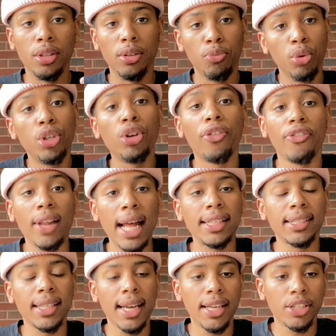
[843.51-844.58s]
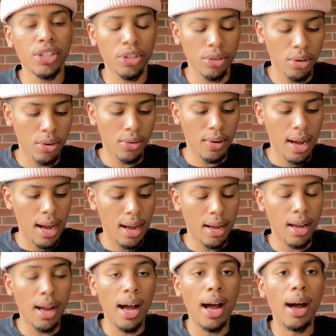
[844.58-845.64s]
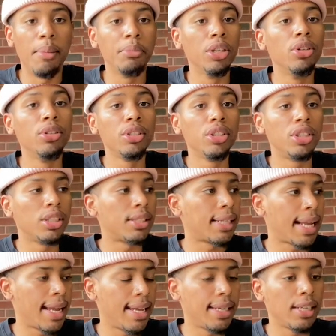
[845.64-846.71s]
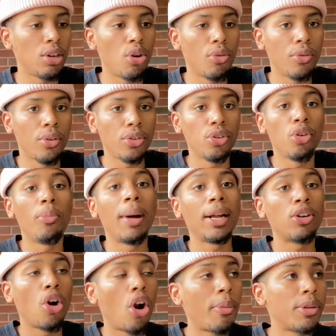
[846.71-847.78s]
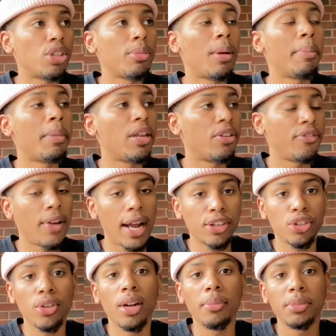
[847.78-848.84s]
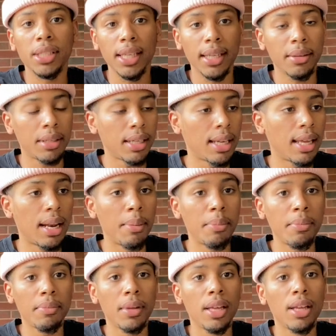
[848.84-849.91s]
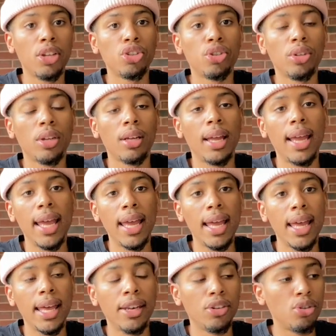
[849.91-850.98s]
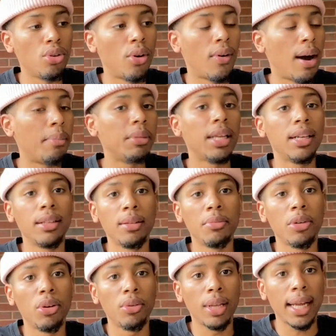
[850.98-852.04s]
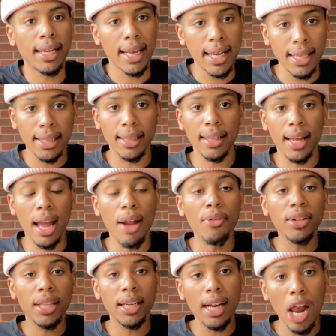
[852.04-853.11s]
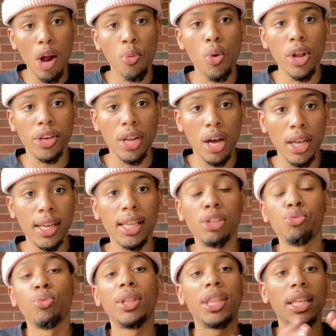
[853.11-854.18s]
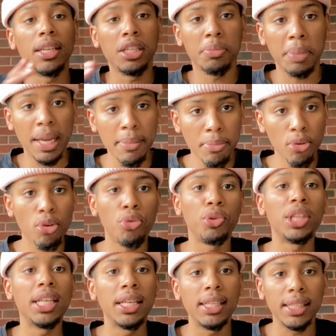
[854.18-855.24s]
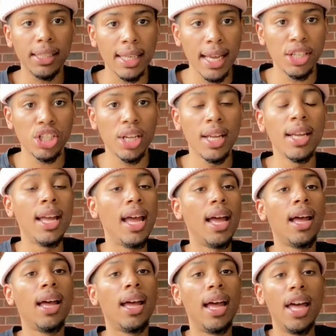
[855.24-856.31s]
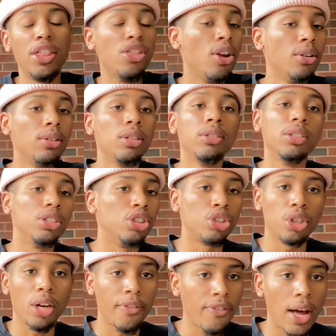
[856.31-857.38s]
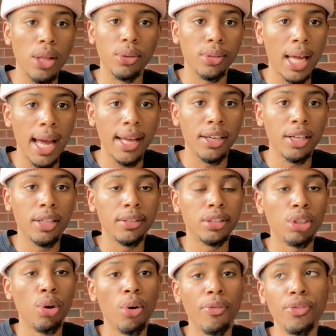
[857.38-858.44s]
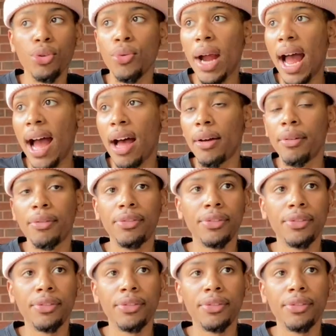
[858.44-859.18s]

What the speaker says: with your flat sketch, you know, I'm literally just handing over, you know, my garment to my manufacturer, and I'm saying, and you know, I'm letting them know, like, hey, everything that I want done is within this paper or within this sketch, and they're literally just gonna follow that. So if you have,